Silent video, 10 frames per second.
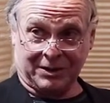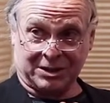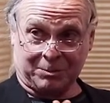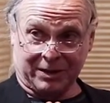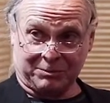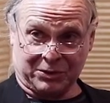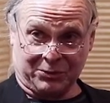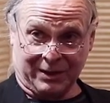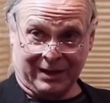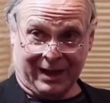the split
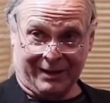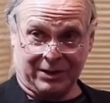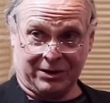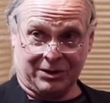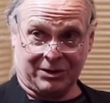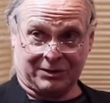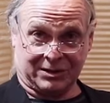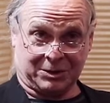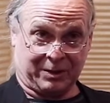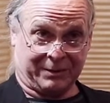between heaven and earth, the
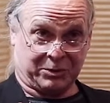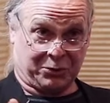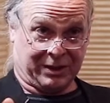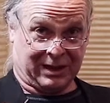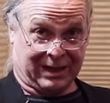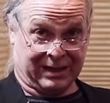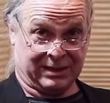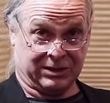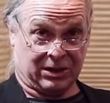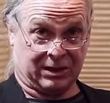split between light
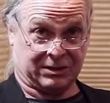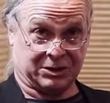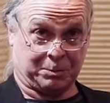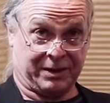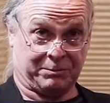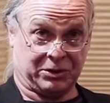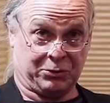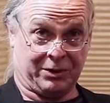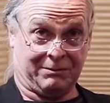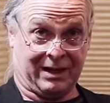and dark, the split
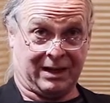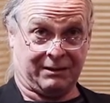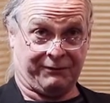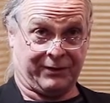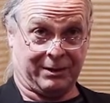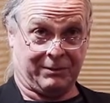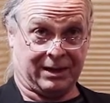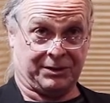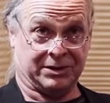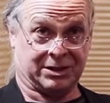between male and
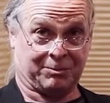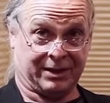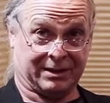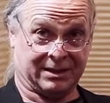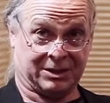female, the split.